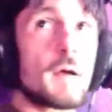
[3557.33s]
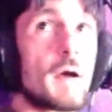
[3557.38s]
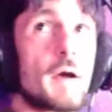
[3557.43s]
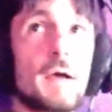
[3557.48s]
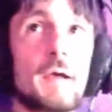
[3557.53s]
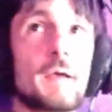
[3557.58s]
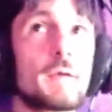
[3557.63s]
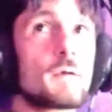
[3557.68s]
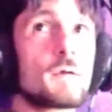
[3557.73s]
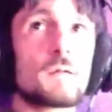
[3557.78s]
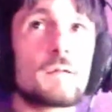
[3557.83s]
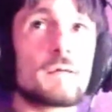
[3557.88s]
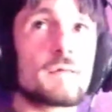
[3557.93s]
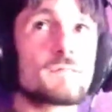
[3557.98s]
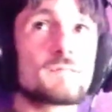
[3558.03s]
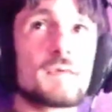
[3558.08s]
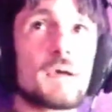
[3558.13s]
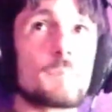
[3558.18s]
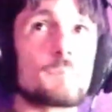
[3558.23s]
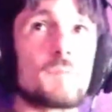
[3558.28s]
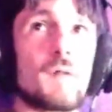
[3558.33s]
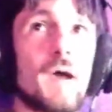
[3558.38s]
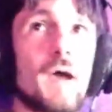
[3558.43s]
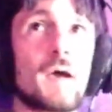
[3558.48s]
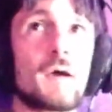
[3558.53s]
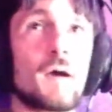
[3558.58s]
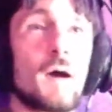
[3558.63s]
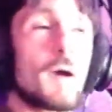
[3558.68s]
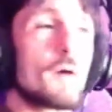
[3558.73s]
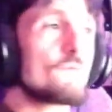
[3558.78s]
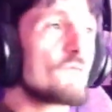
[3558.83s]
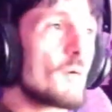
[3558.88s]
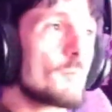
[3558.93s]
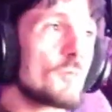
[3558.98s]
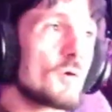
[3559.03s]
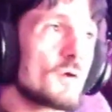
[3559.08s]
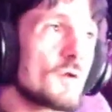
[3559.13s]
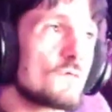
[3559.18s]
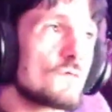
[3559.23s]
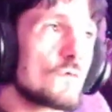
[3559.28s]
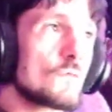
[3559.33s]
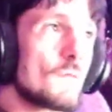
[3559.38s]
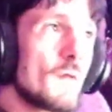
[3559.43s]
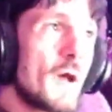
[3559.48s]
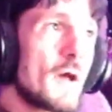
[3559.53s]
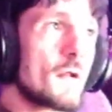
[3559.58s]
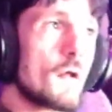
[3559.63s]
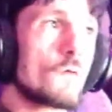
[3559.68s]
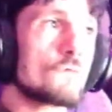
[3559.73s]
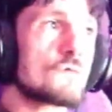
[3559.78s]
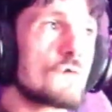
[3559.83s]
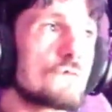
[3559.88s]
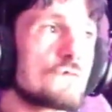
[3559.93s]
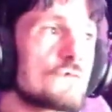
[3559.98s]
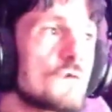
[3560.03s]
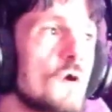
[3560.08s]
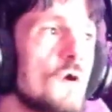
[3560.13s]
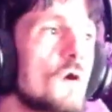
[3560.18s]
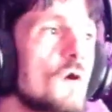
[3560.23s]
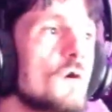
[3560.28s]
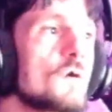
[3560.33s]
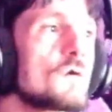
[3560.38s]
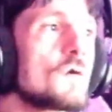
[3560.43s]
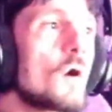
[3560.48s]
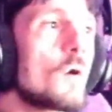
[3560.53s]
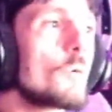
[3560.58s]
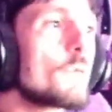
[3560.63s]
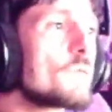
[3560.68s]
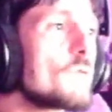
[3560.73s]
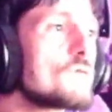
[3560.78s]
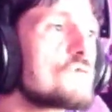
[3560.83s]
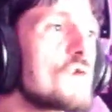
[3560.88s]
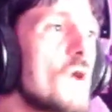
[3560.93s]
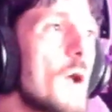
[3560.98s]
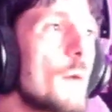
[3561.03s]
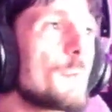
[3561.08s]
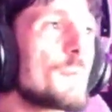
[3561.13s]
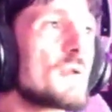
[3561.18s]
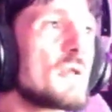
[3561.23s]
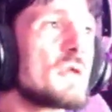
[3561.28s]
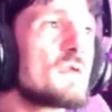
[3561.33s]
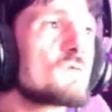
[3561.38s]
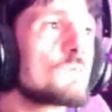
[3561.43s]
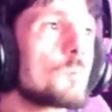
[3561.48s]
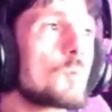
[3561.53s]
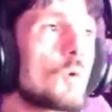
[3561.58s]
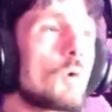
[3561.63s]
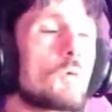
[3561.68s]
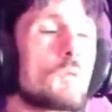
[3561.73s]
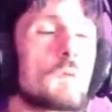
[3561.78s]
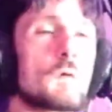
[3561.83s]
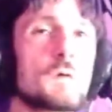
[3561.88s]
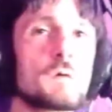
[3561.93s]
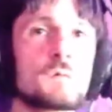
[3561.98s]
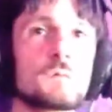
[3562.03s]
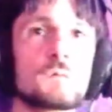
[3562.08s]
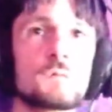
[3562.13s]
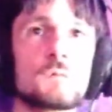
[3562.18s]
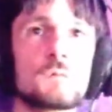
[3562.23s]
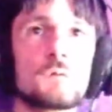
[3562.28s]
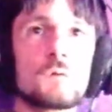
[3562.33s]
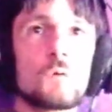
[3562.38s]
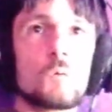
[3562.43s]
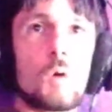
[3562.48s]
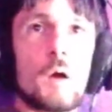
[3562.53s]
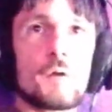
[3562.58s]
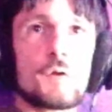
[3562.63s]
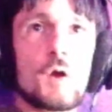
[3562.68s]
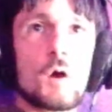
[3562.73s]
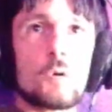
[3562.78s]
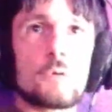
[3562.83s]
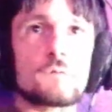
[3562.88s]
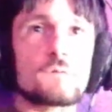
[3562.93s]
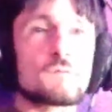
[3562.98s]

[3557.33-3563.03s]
I ain't going to accept that. If I'm going to do that, I'll just go with the Japanese Broly, who I know is